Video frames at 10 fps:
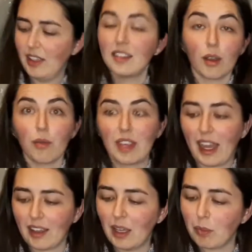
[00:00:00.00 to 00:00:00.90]
So yeah,
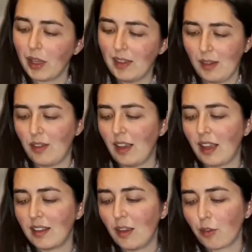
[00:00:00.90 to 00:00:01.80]
keep. As you
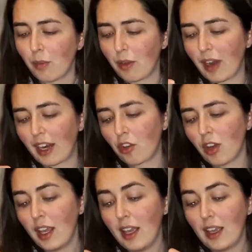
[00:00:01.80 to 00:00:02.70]
can see from my reaction,
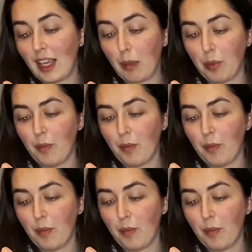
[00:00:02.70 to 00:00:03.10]
keep.